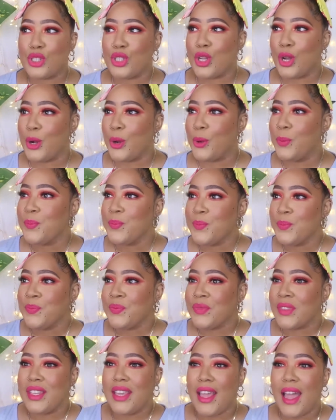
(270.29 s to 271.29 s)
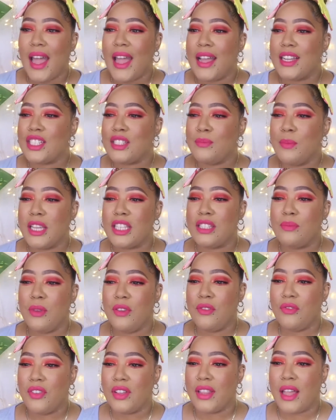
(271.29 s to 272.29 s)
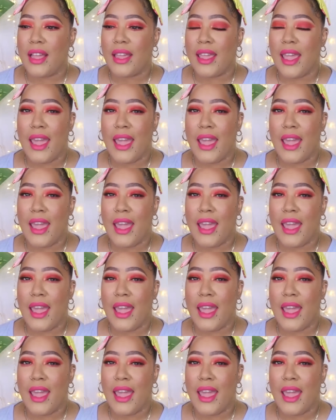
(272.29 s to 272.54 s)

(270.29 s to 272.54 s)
So yeah, it just makes me feel like,